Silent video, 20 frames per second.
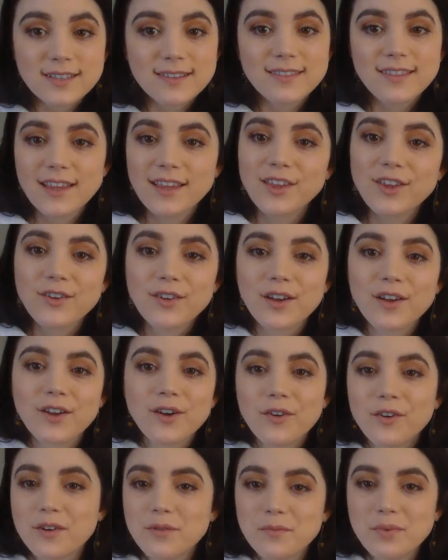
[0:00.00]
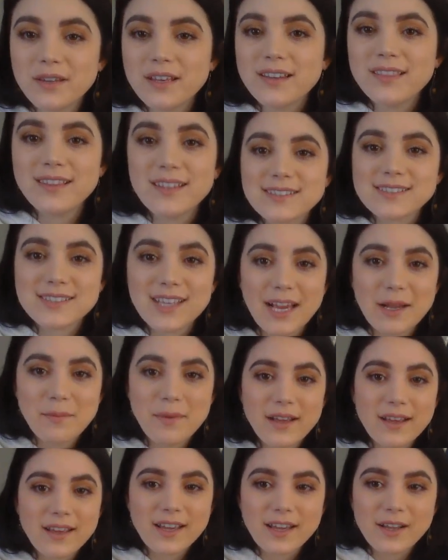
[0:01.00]
and think you can go complete the
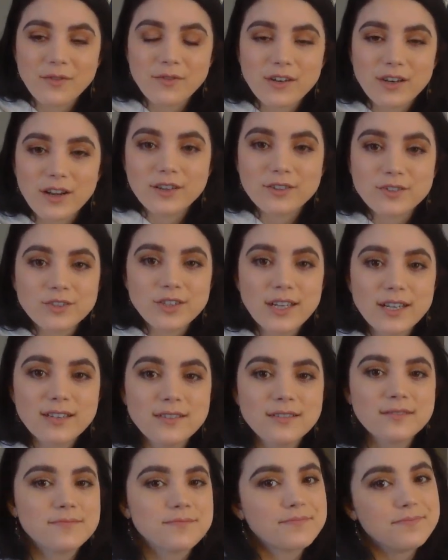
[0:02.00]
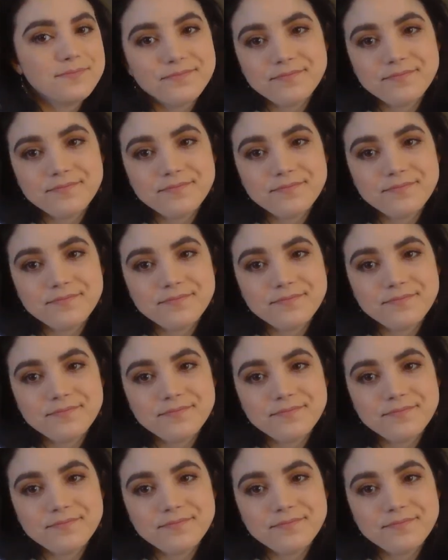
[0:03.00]
assignment and get a 100,